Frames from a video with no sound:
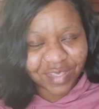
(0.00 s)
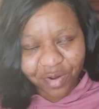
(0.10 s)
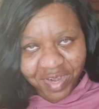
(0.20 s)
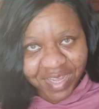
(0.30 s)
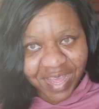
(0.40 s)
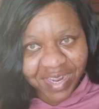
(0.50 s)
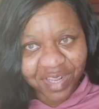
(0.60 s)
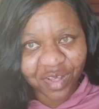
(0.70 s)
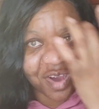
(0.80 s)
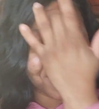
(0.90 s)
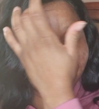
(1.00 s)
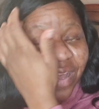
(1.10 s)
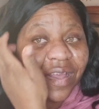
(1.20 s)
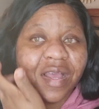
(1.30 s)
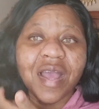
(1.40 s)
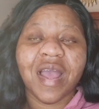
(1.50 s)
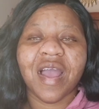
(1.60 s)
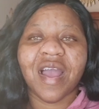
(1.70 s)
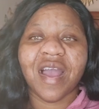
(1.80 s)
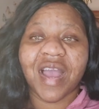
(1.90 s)
already getting long.
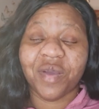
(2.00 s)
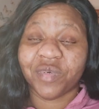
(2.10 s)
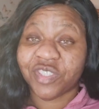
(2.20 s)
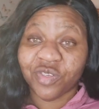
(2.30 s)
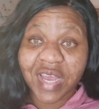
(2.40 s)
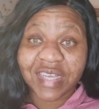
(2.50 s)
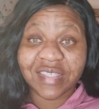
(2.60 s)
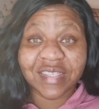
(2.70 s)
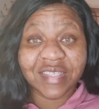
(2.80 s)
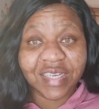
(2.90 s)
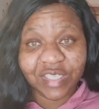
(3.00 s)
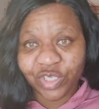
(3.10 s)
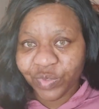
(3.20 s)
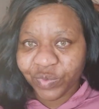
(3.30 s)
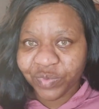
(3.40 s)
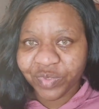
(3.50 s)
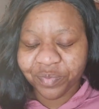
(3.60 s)
I want you guys to stay tuned.